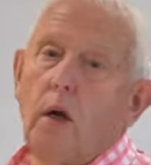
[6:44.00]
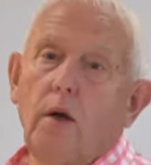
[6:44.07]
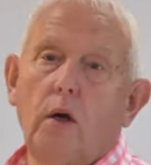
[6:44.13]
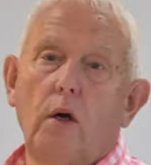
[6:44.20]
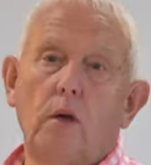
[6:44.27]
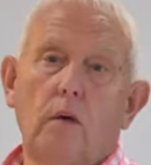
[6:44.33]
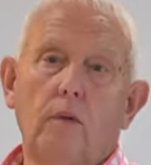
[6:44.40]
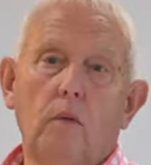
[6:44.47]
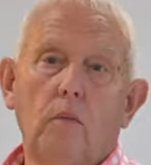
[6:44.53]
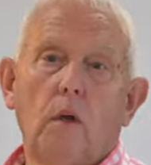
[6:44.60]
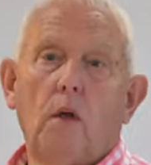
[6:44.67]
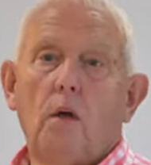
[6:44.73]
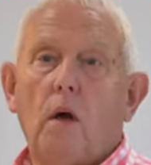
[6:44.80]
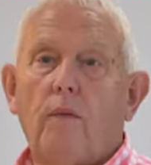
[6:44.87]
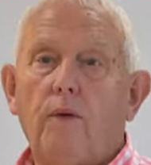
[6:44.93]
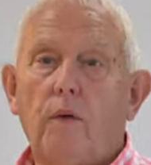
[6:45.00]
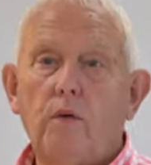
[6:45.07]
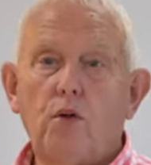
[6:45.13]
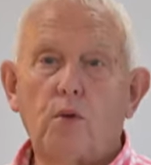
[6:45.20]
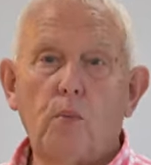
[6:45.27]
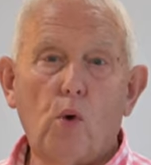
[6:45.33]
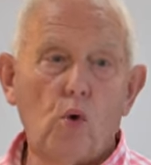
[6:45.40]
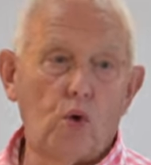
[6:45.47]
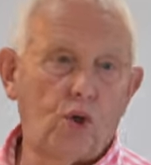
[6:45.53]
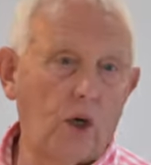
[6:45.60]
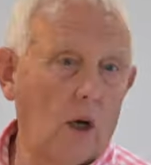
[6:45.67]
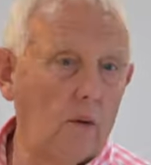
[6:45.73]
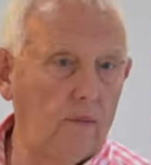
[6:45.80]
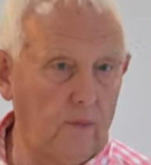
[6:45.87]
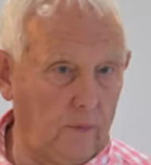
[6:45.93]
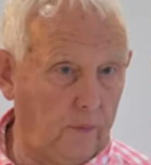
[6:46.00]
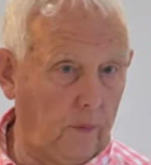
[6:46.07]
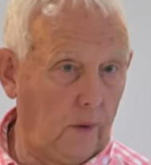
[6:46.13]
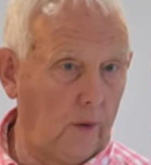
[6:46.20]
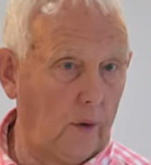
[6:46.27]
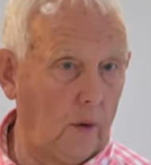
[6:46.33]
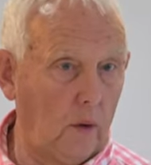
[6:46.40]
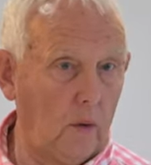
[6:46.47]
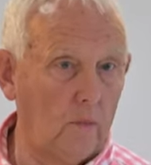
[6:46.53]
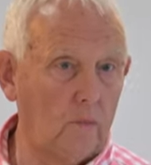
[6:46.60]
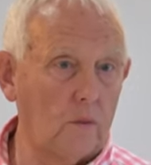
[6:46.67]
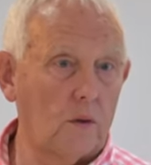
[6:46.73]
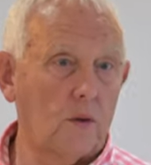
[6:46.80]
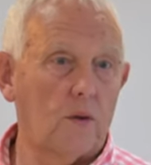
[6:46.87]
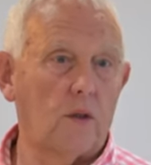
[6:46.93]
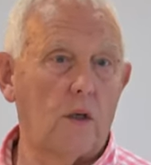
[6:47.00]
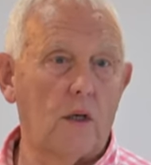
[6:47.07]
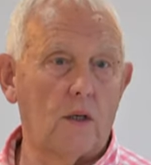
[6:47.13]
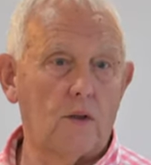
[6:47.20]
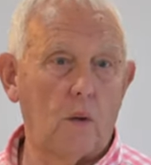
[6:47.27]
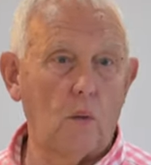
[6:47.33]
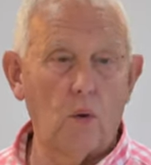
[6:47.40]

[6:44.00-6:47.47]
only on a, a very small shelf of uh, sea, as it